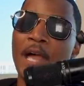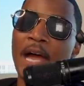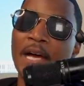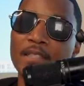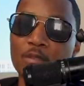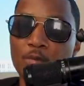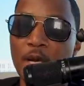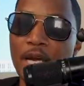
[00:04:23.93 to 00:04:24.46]
I
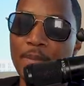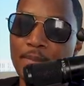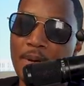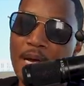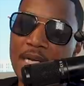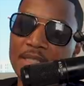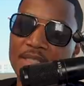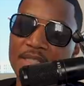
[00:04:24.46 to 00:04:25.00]
had the right
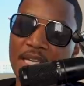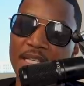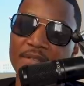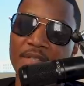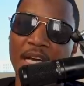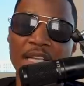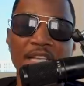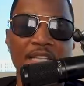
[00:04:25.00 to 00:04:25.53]

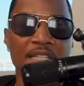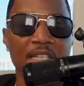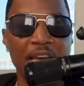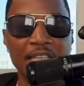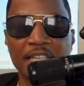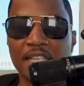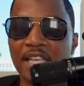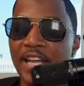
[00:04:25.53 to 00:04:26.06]
mindset. I
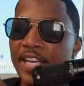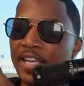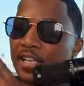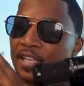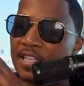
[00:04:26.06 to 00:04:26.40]
didn't I didn't let,